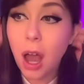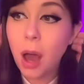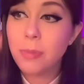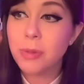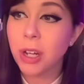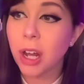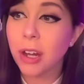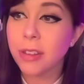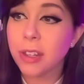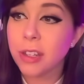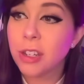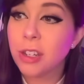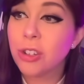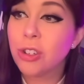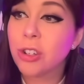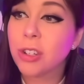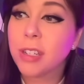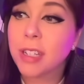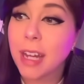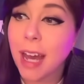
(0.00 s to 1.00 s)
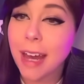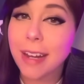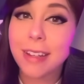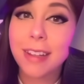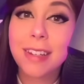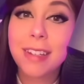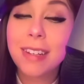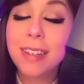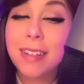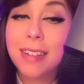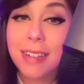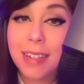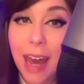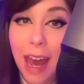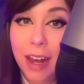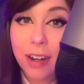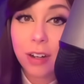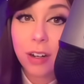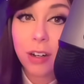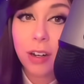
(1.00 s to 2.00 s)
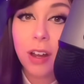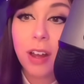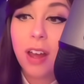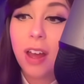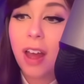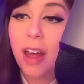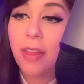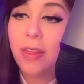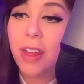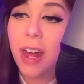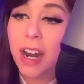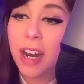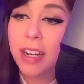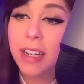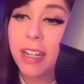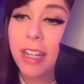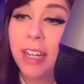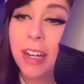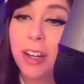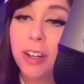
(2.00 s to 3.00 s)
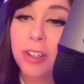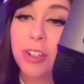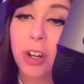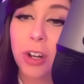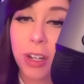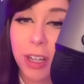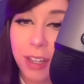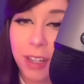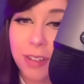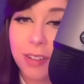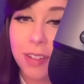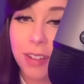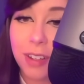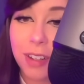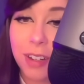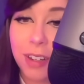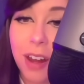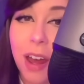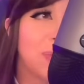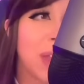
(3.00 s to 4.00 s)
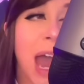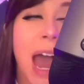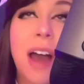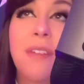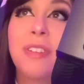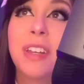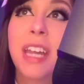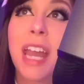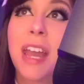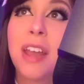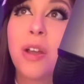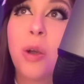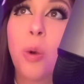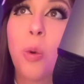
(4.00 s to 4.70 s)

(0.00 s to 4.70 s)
I'm done. This is just sad. This is sadder than Anita Sarkeesian having a